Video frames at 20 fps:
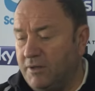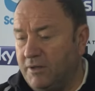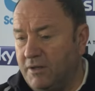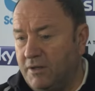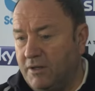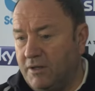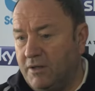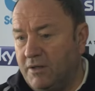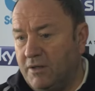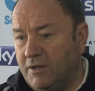
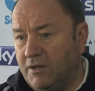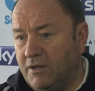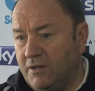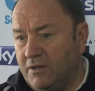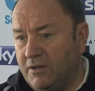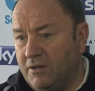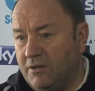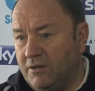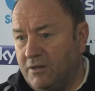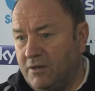And
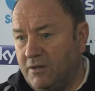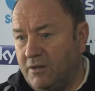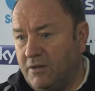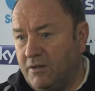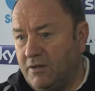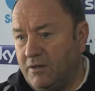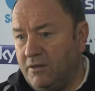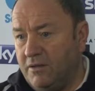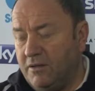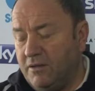and
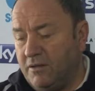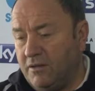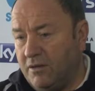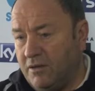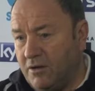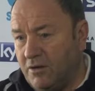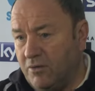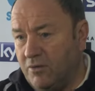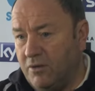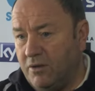
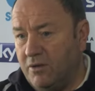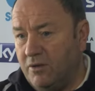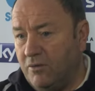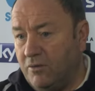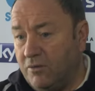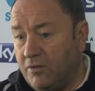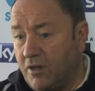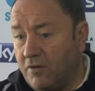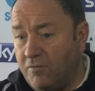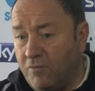you know it,